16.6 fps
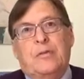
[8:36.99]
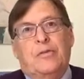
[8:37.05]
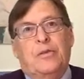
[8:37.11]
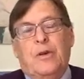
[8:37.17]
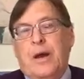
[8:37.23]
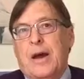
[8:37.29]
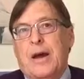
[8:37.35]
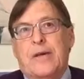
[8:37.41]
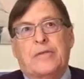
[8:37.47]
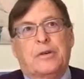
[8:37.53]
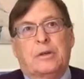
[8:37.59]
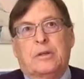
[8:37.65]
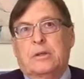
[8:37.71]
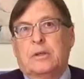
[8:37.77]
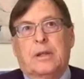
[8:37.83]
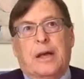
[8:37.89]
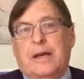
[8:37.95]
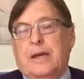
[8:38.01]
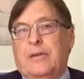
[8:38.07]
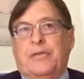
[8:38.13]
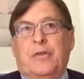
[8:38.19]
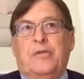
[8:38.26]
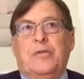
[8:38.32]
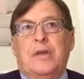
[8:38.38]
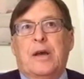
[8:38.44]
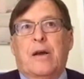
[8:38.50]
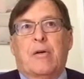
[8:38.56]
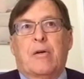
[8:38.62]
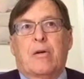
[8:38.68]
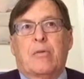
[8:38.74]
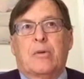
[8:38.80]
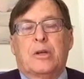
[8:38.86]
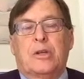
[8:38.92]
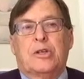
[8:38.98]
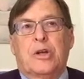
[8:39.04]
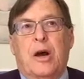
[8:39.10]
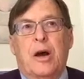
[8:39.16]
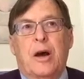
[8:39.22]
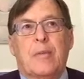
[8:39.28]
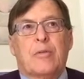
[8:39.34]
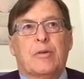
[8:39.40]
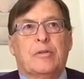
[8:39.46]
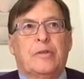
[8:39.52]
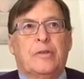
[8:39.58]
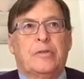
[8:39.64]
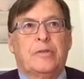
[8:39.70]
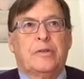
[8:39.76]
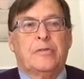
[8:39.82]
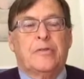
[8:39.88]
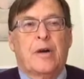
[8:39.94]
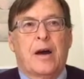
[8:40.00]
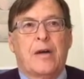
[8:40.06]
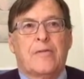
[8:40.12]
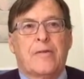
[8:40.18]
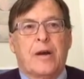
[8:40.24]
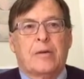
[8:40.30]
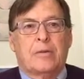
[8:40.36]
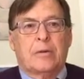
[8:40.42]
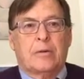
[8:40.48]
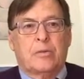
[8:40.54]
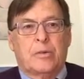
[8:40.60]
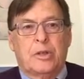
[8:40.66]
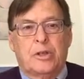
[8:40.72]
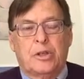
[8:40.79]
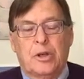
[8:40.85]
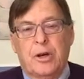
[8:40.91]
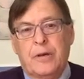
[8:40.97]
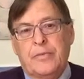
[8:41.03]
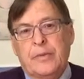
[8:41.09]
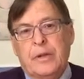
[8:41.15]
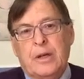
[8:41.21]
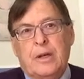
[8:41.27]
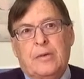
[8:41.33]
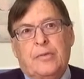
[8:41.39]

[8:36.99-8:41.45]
if you have a 50-hour-a-week job or a 55-hour-a-week job,